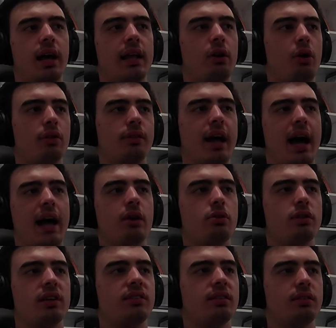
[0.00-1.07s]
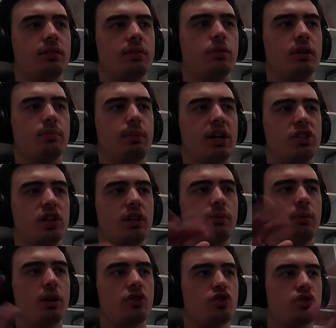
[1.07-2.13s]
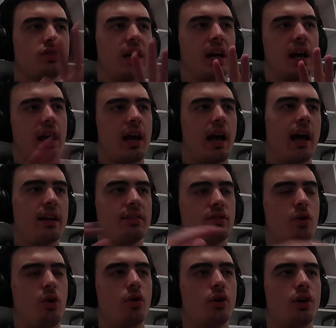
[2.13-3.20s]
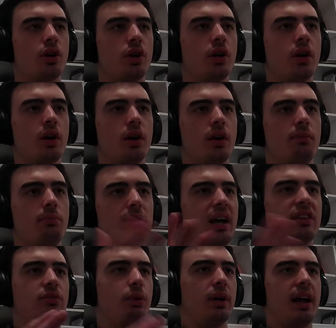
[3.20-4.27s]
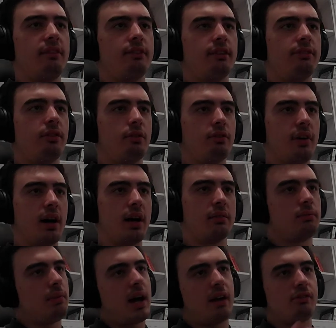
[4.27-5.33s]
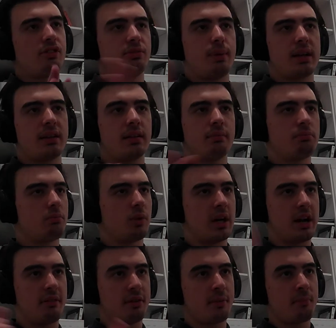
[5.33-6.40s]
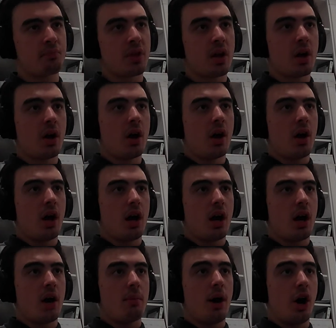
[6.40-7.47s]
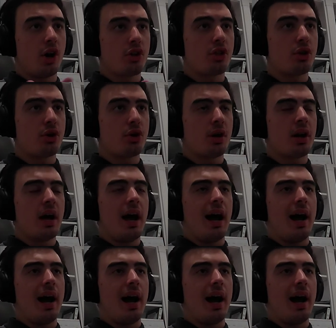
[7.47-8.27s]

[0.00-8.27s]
an old guy who doesn't do much anymore. He's just like at his corner, plays whenever for fun. I respect it, whatever. Arthur,